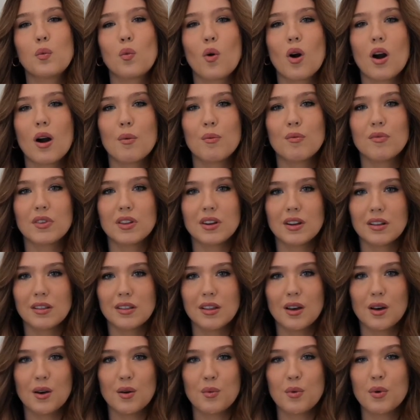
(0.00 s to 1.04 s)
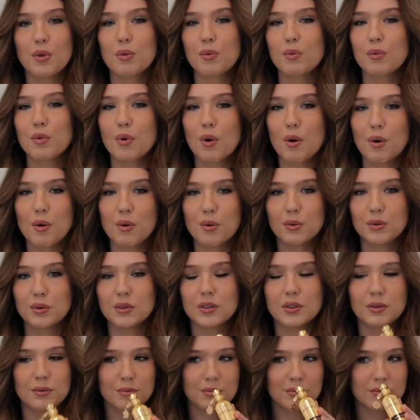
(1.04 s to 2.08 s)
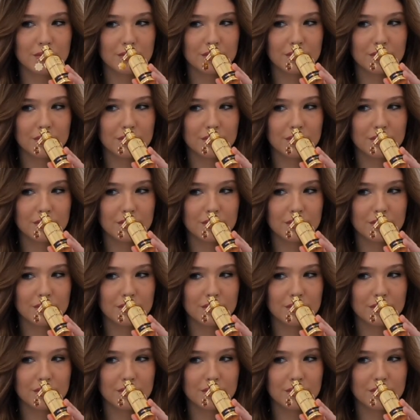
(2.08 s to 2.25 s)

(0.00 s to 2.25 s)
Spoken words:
warm vanilla with rose.